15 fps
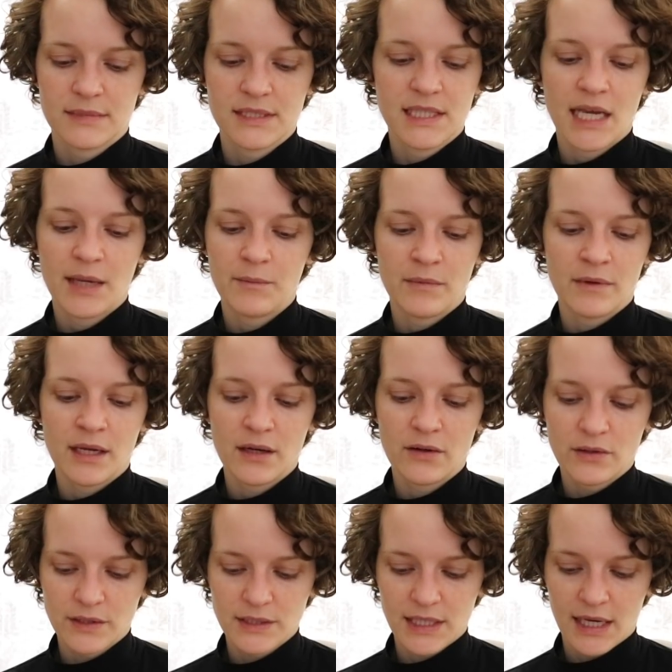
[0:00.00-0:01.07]
same
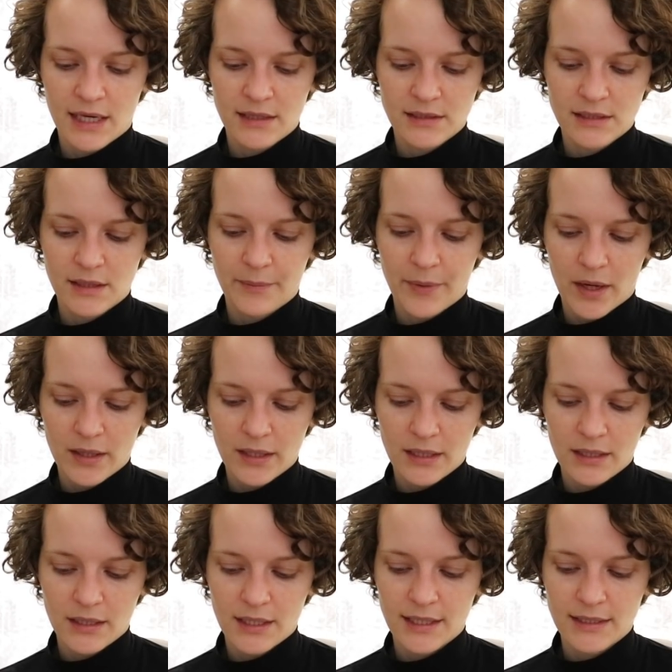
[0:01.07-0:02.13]
needles as the
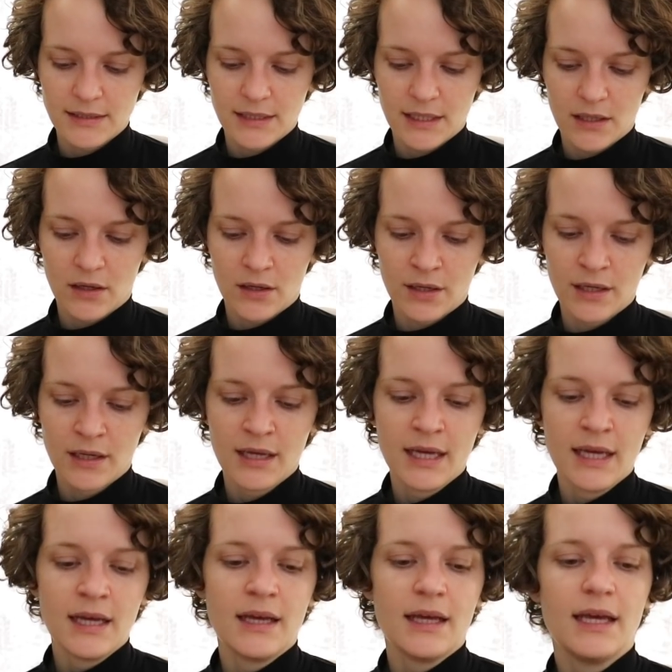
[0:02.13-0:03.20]
body is knit on.
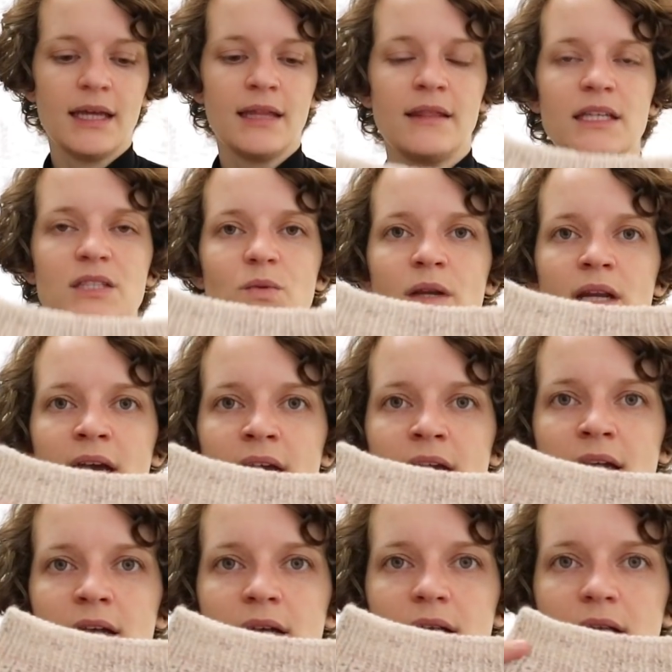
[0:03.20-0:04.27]
In this one
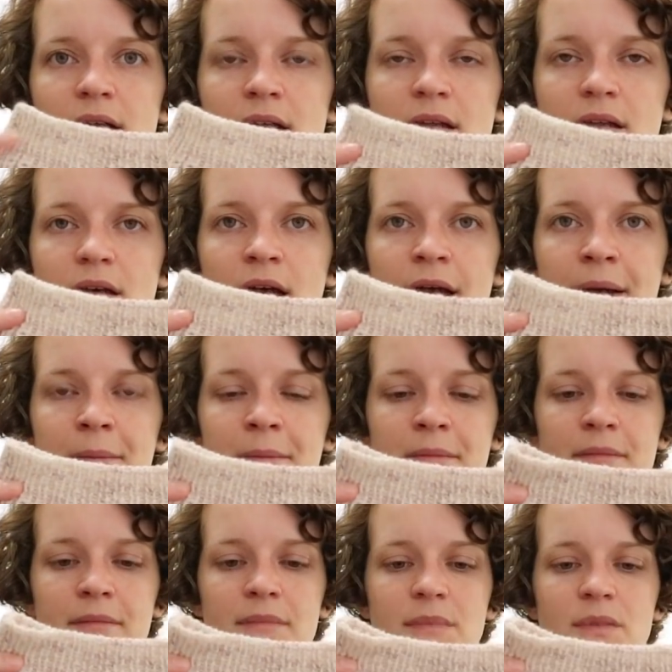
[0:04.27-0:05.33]
I
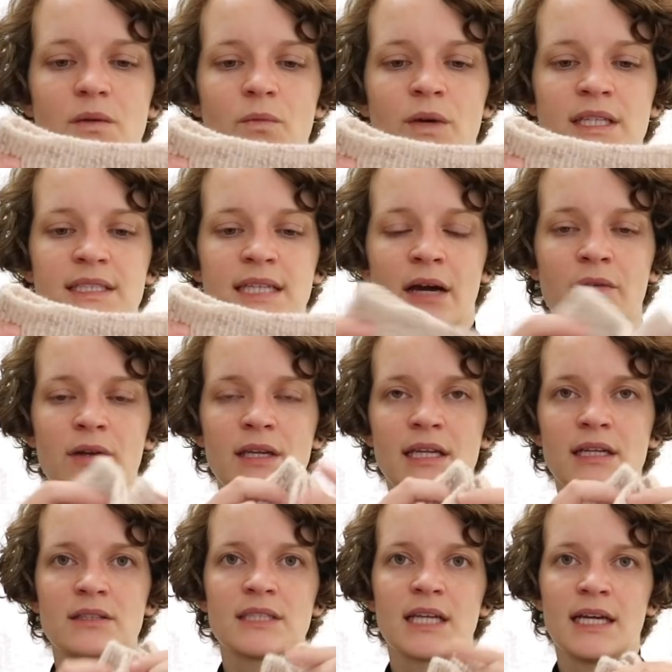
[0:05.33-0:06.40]
went down a
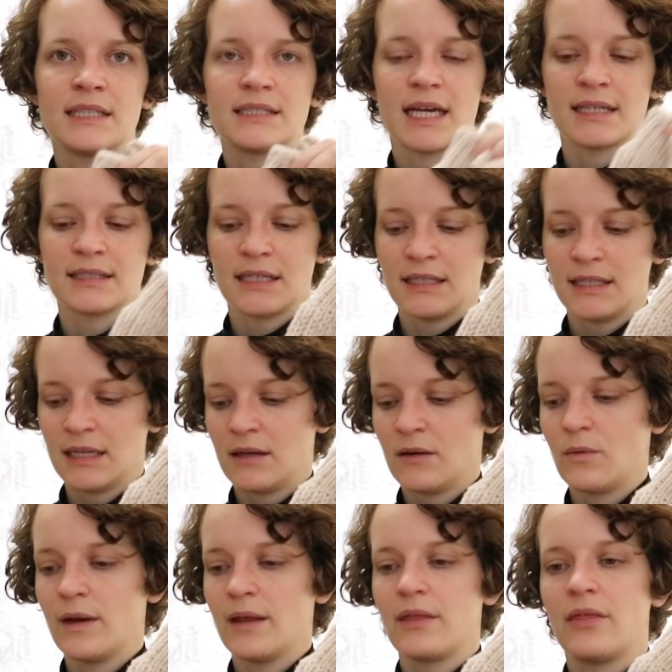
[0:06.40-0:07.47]
needle size as I did
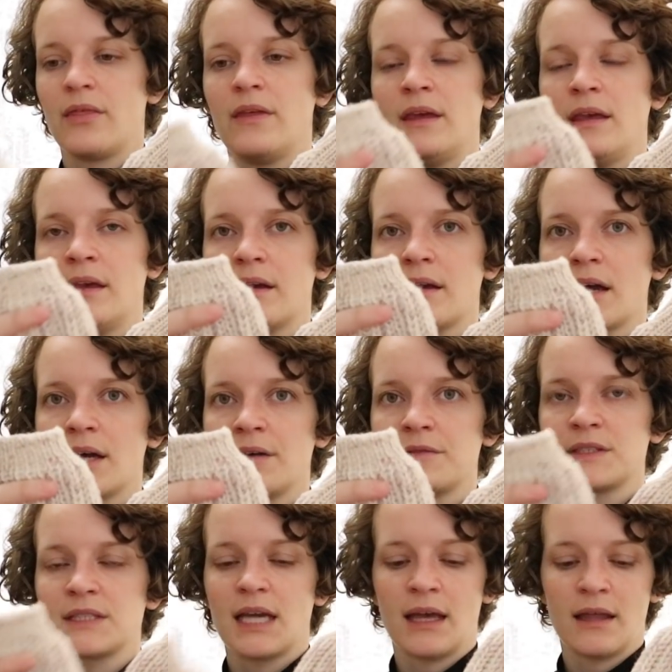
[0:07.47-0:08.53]
with the
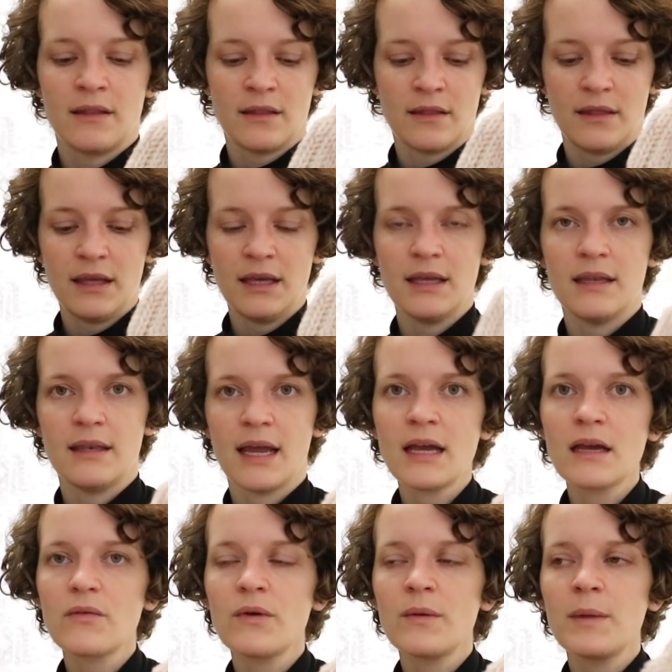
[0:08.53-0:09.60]
cuffs and the
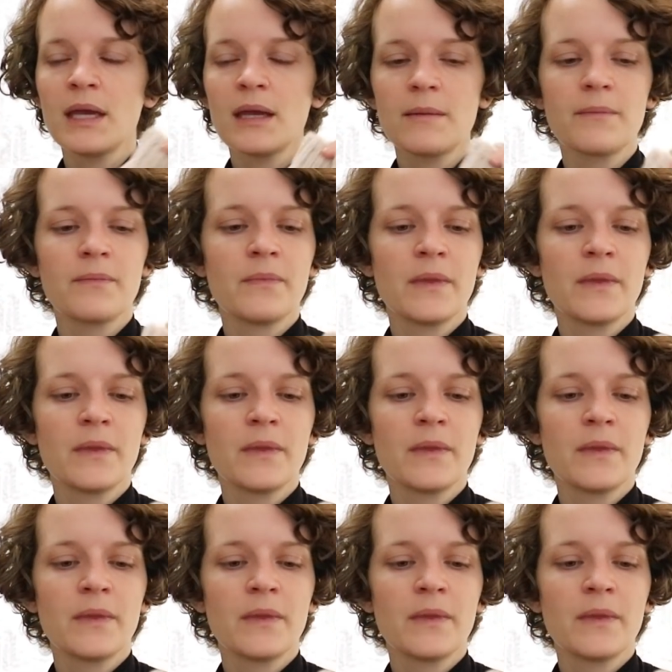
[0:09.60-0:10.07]
neck ribbing,